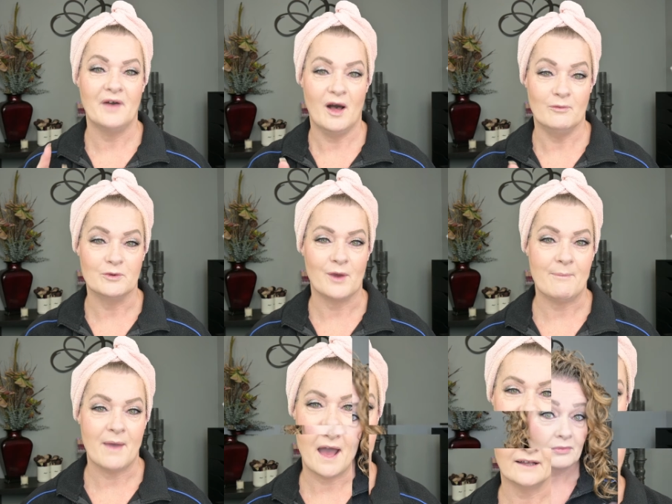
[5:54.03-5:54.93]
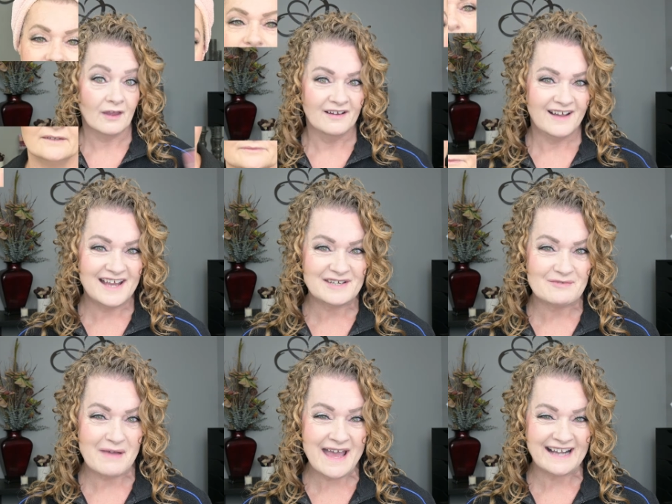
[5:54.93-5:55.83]
I'll be right back. And I'm
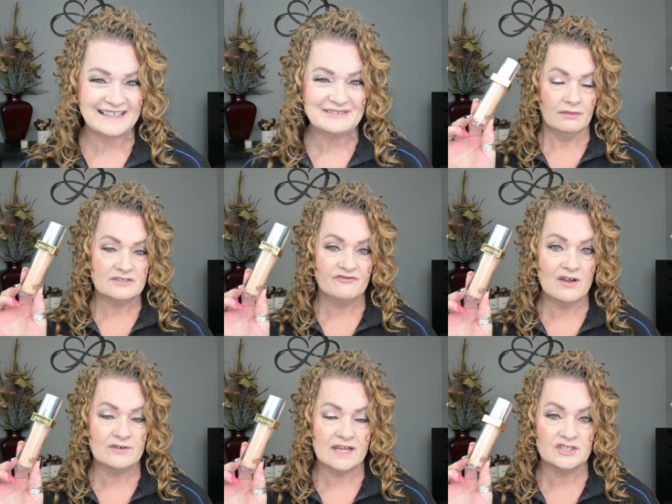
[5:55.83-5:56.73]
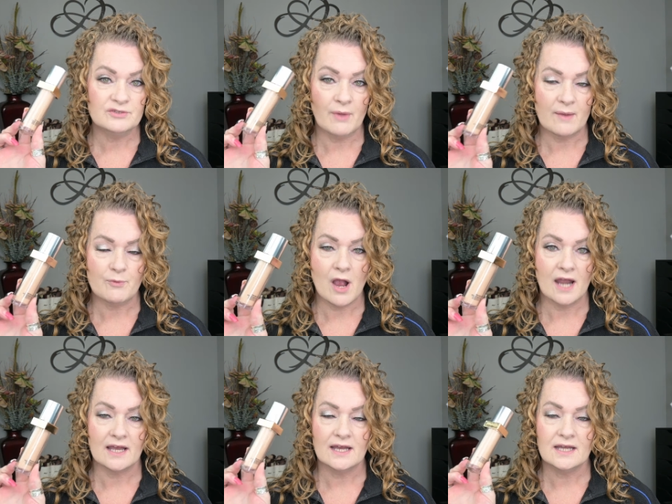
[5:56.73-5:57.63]
back. This foundation by
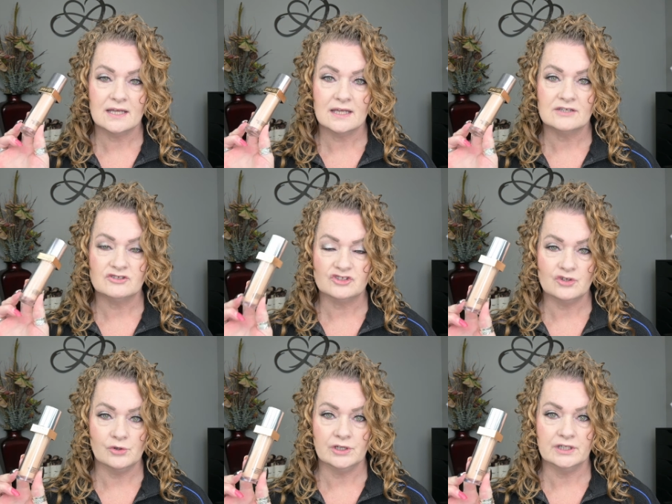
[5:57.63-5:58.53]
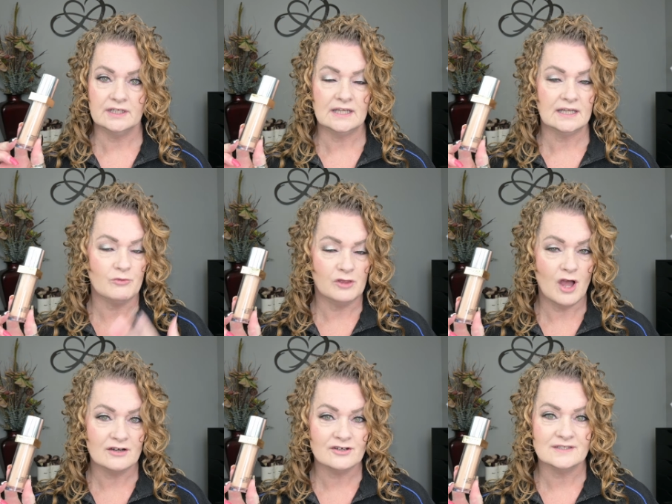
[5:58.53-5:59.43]
Prada is so good. The
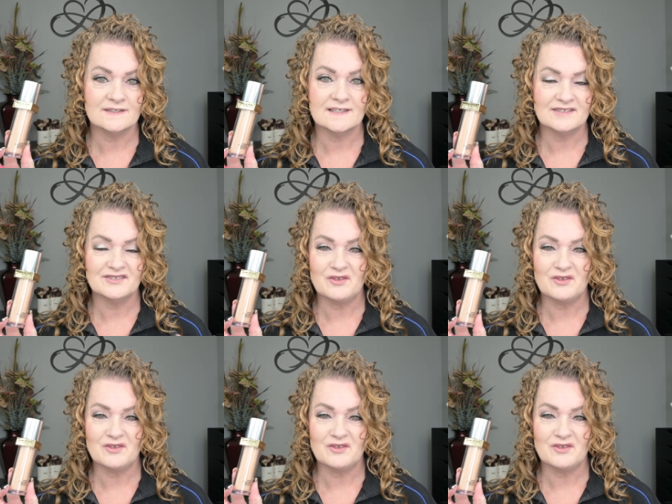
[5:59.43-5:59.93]
longer it sits,